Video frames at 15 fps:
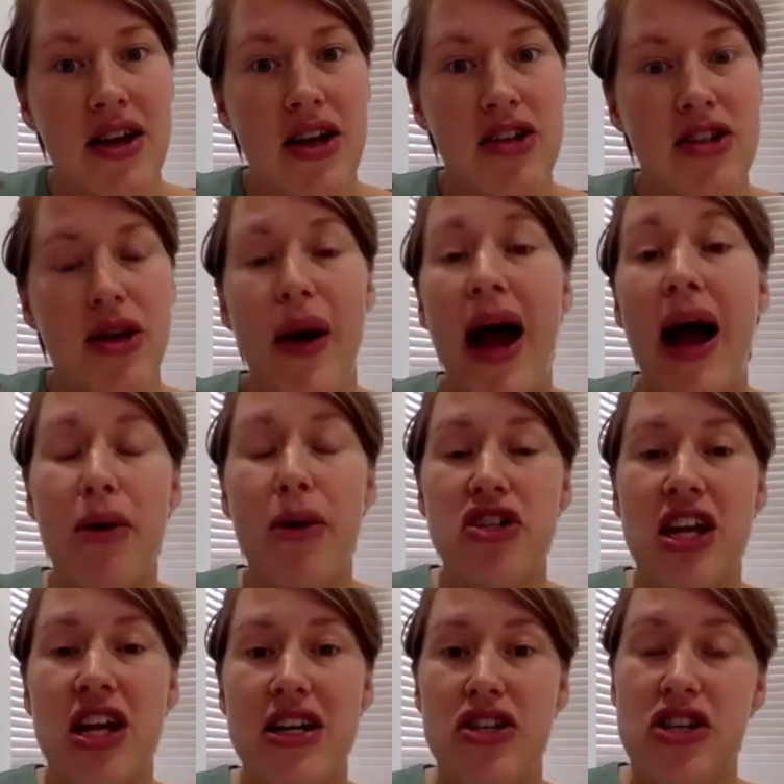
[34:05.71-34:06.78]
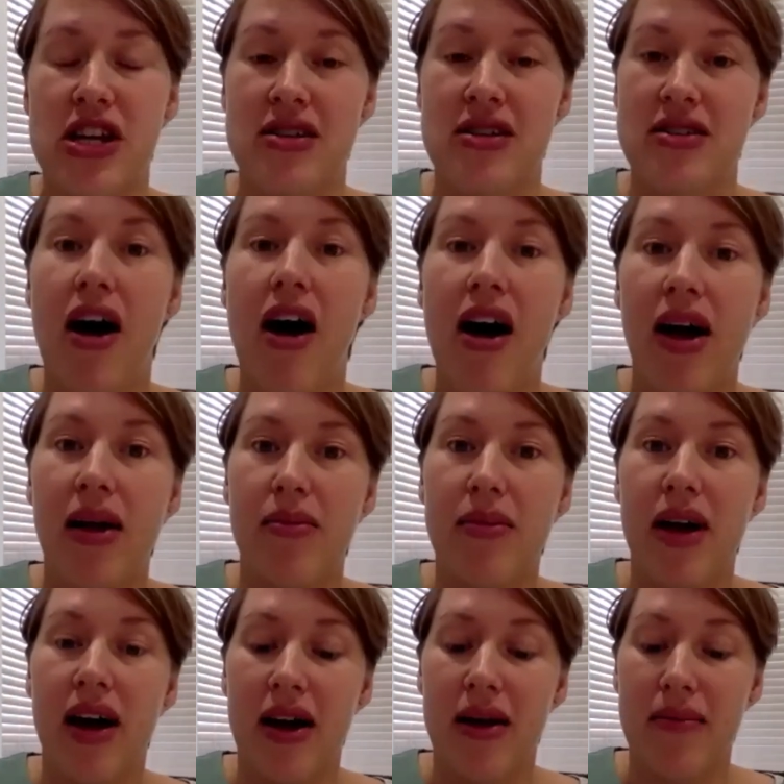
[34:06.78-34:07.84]
So how much energy and time
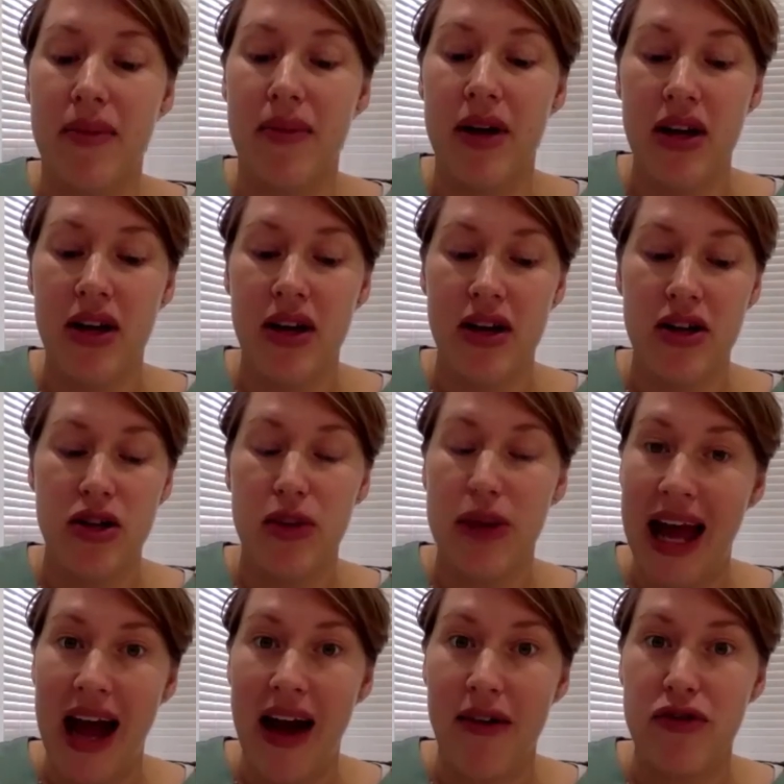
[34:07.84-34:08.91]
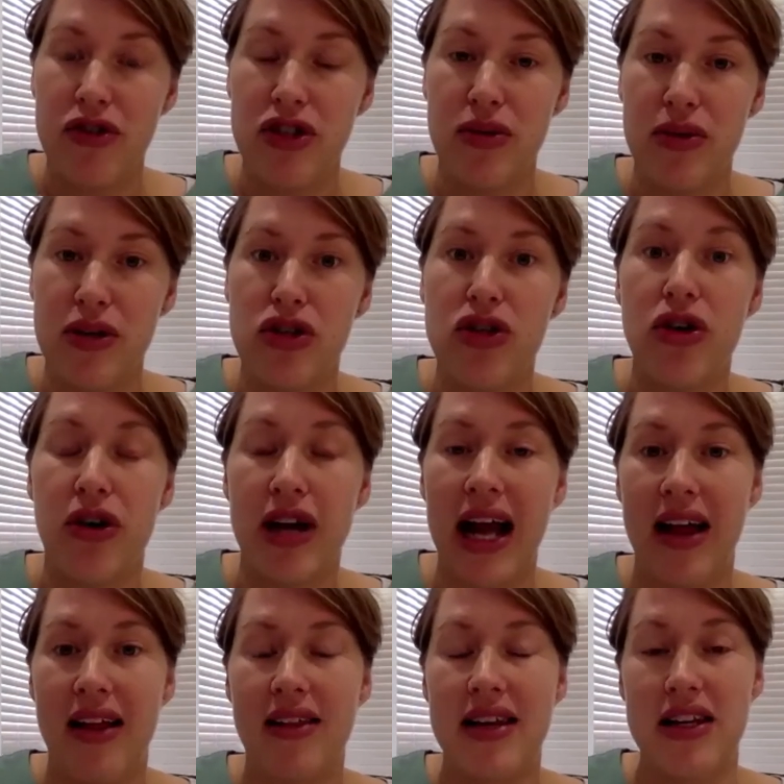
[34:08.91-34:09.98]
do we have to ensuring
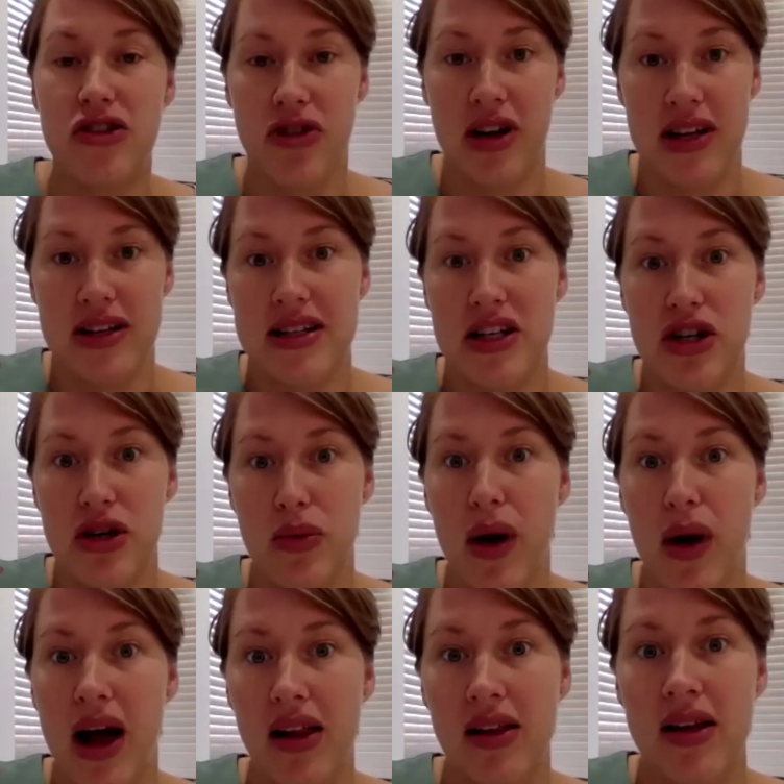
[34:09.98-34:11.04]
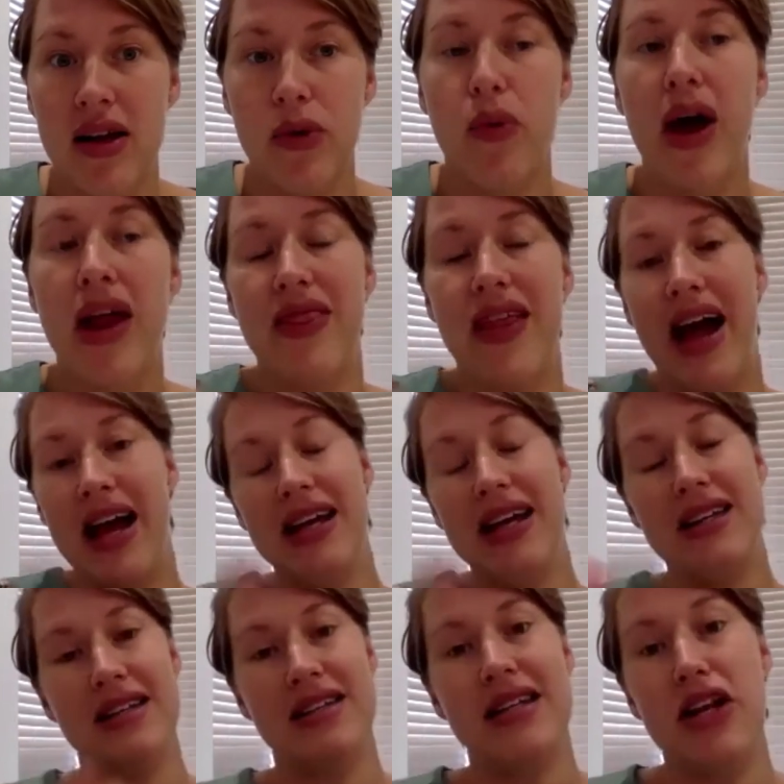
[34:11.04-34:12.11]
athletes transition well, when that
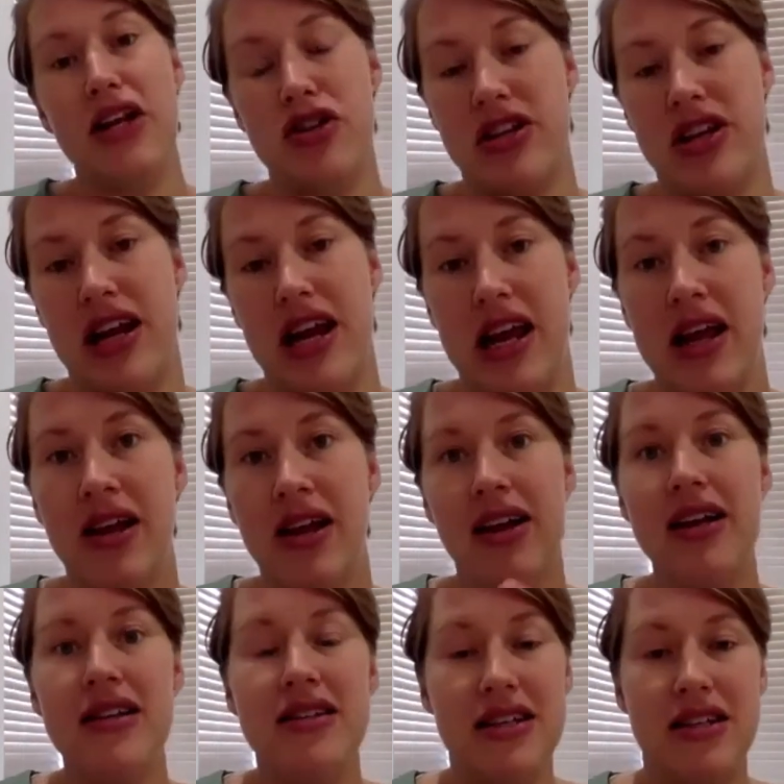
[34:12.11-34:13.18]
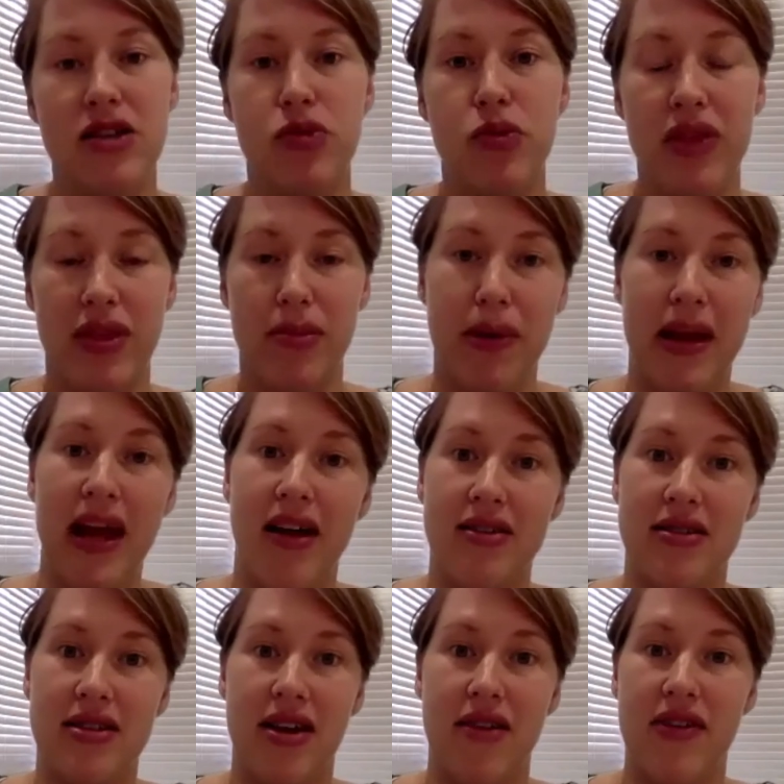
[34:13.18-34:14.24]
is essentially considered with the PL
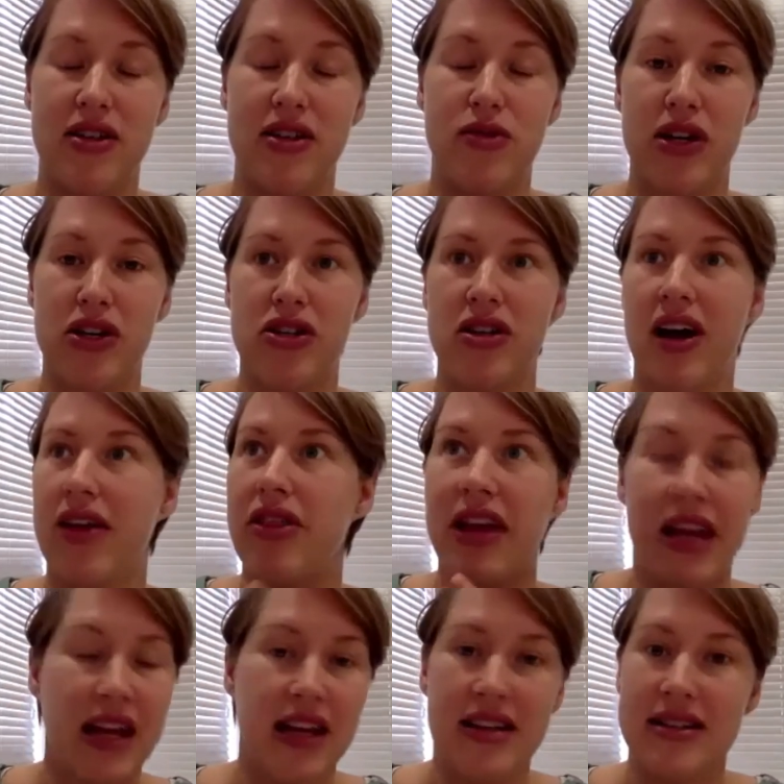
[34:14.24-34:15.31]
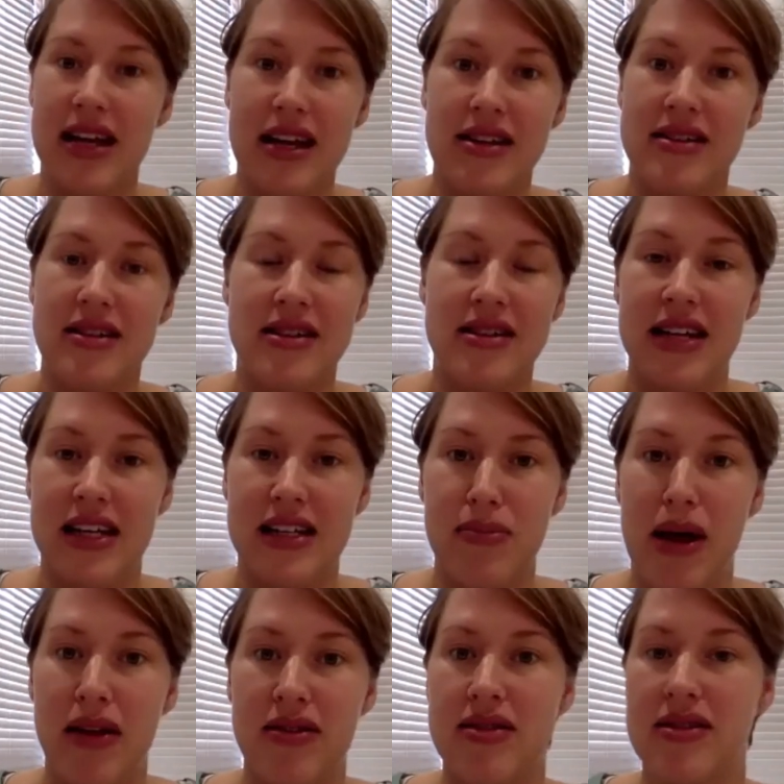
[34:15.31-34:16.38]
service, which I think extends to 6
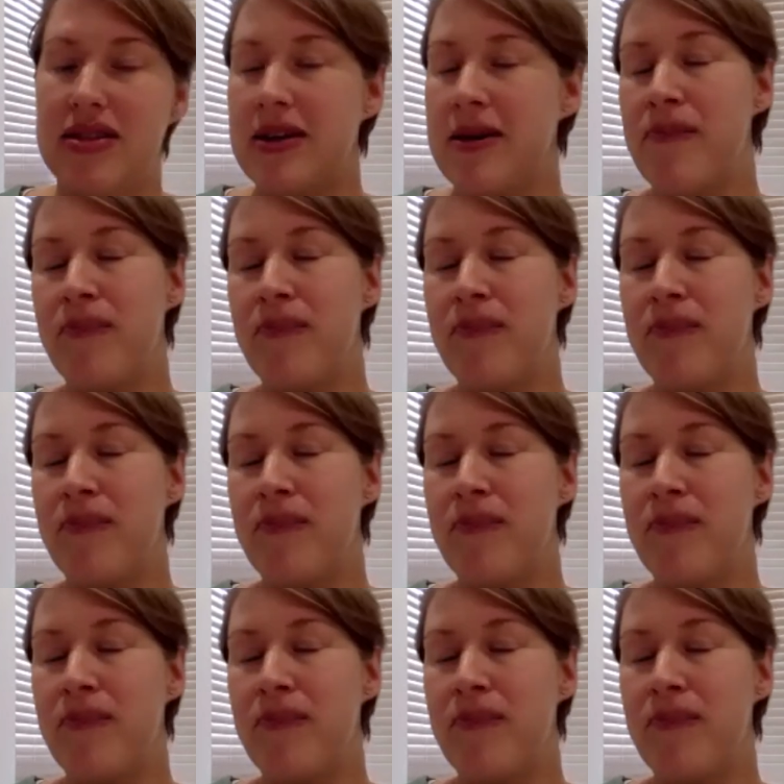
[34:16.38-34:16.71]
months,